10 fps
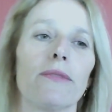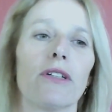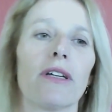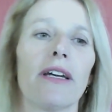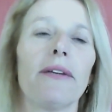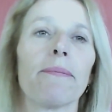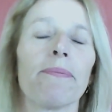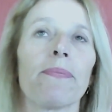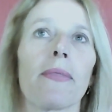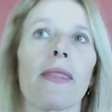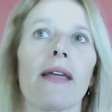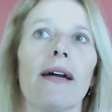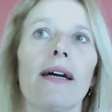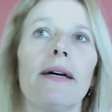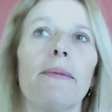Okay,
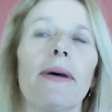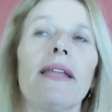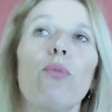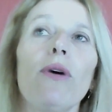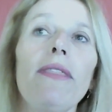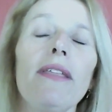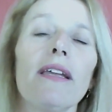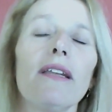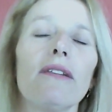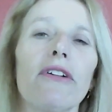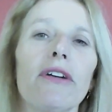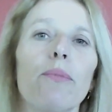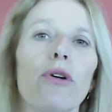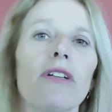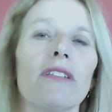and one thing that is very
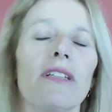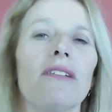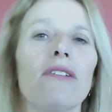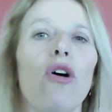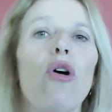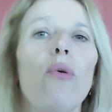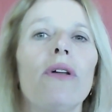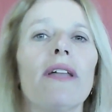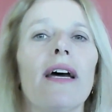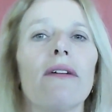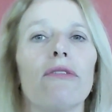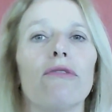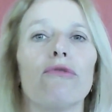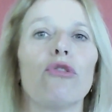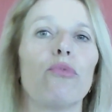important is always have
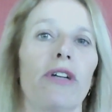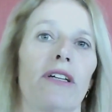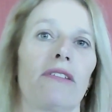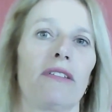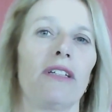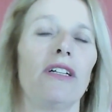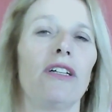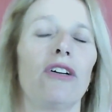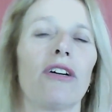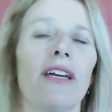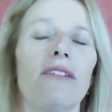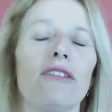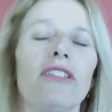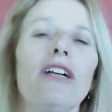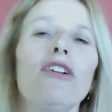rubrics. Okay, so
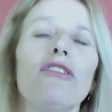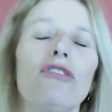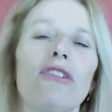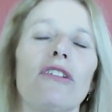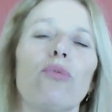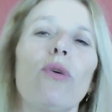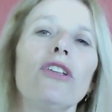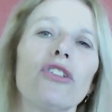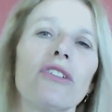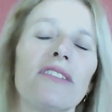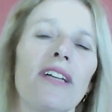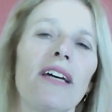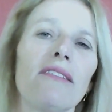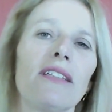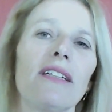tell your students what you're
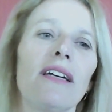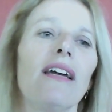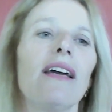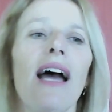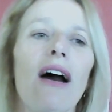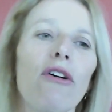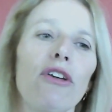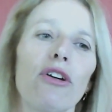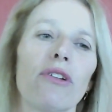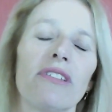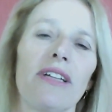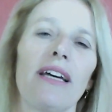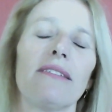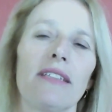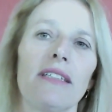assessing, how you're
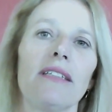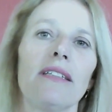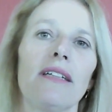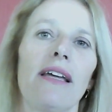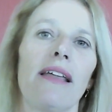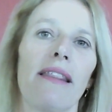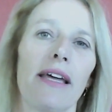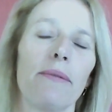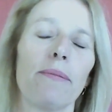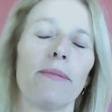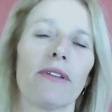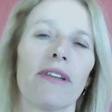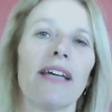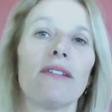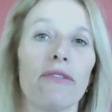assessing them.
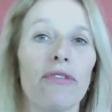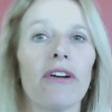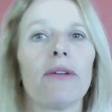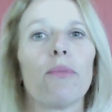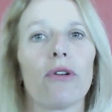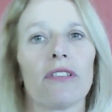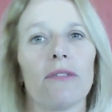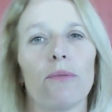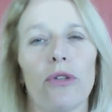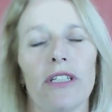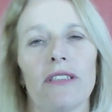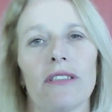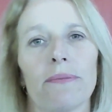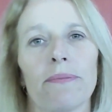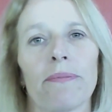That's a very important point.
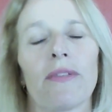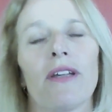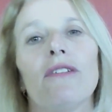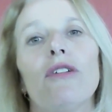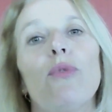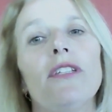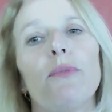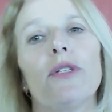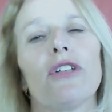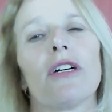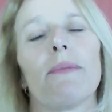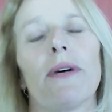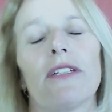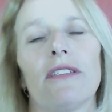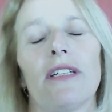So what did we talk
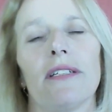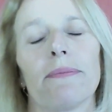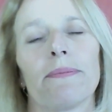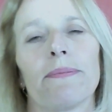about today?